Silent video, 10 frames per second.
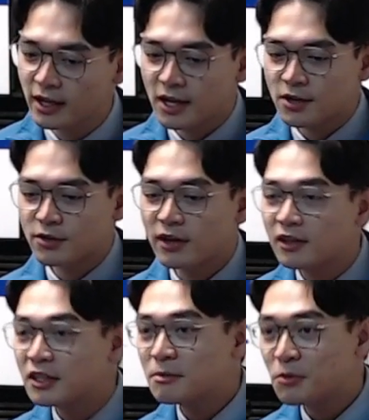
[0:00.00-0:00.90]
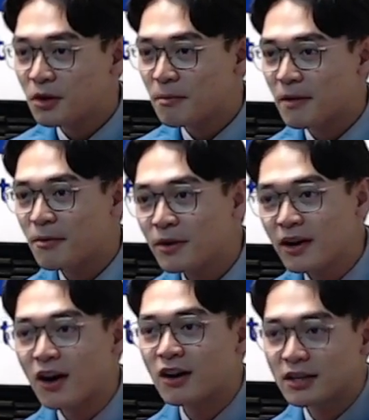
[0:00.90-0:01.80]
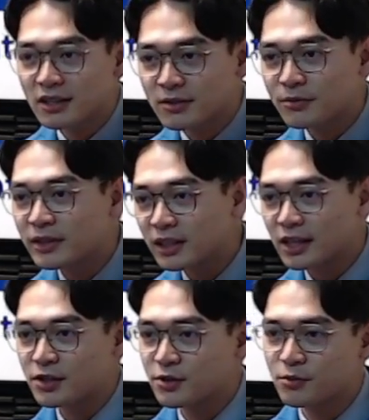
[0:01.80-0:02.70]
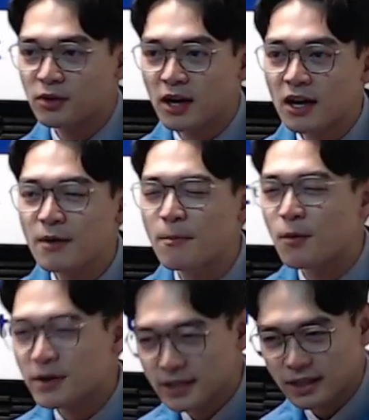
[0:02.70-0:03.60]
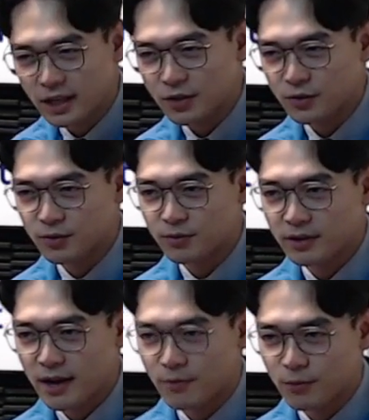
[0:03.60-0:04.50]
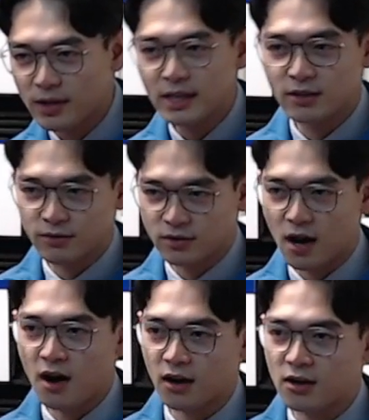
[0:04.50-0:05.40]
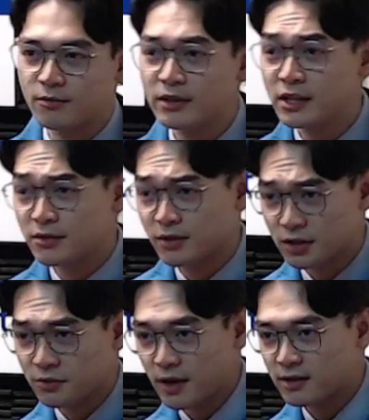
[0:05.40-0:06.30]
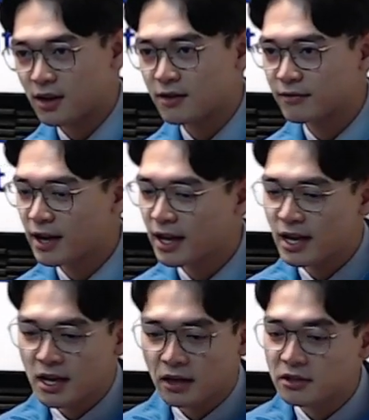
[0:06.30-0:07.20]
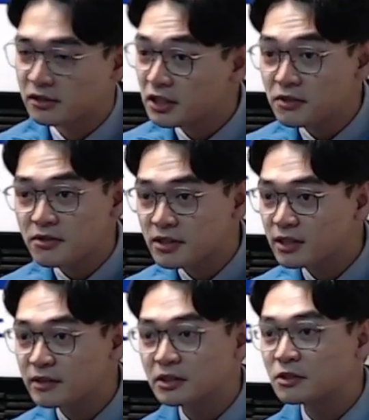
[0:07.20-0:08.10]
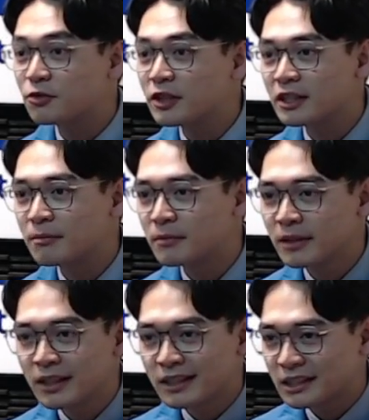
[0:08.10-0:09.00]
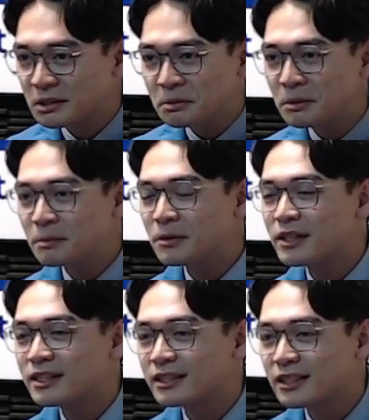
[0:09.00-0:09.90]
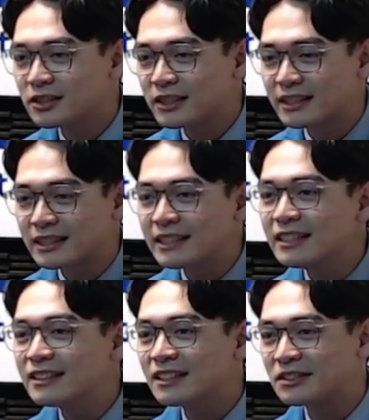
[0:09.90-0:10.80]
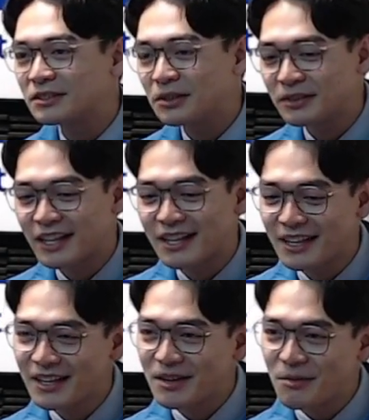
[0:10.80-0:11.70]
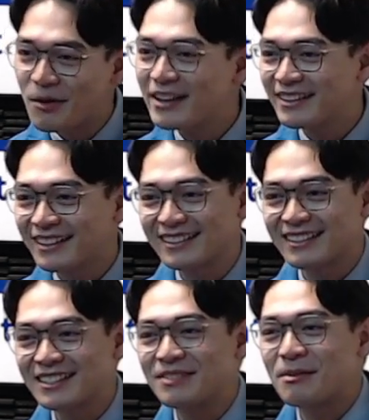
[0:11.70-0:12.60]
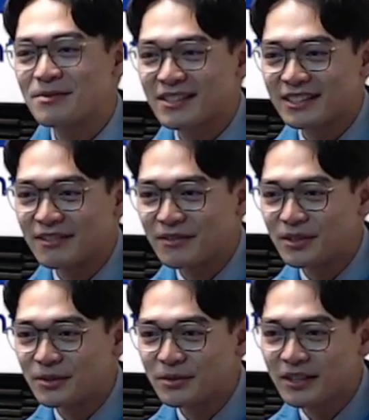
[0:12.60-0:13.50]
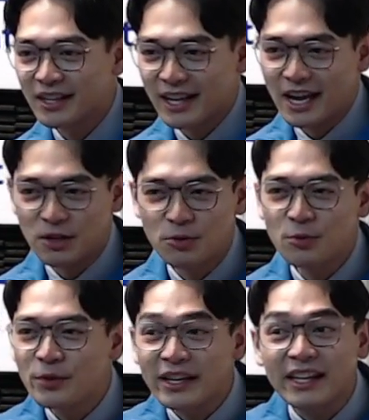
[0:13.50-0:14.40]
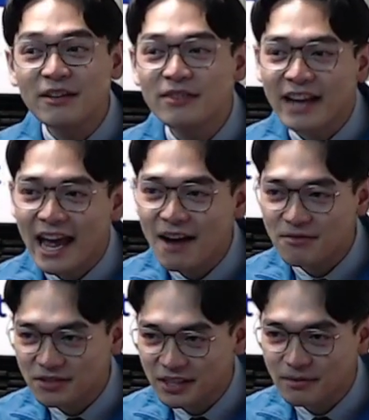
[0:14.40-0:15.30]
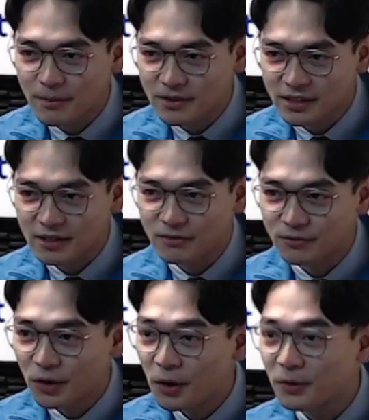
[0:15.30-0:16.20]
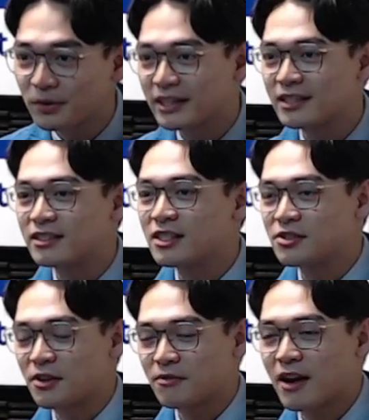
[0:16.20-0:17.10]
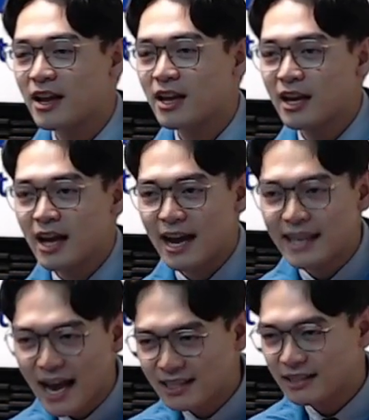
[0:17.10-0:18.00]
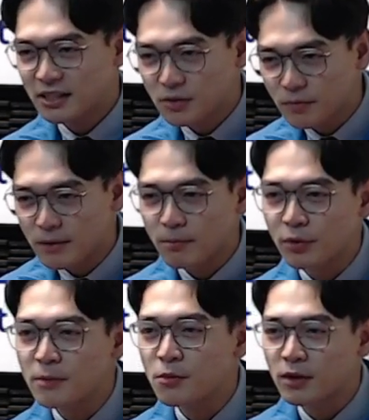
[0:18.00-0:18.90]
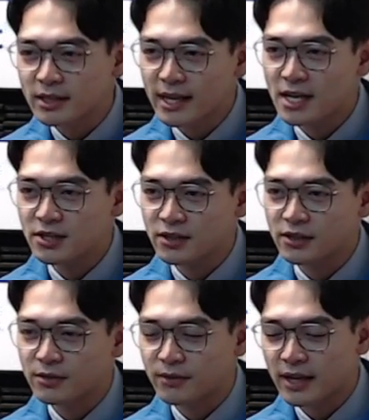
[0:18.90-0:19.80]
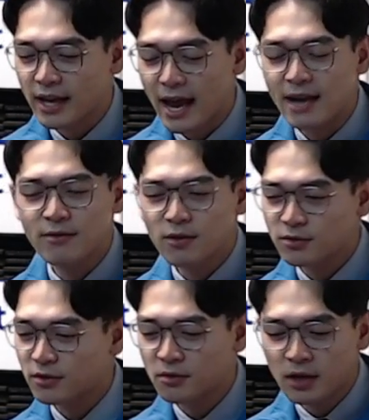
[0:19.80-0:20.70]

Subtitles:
So I learned more about what are the real issue, what are important issues that we need to talk on, we need to address on, right? Constituent service is one of them. Some people in the district still doesn't know that what does a state representative do? And do we even have a state representative role in the district, right? And that's need to be bring more attention to it. And also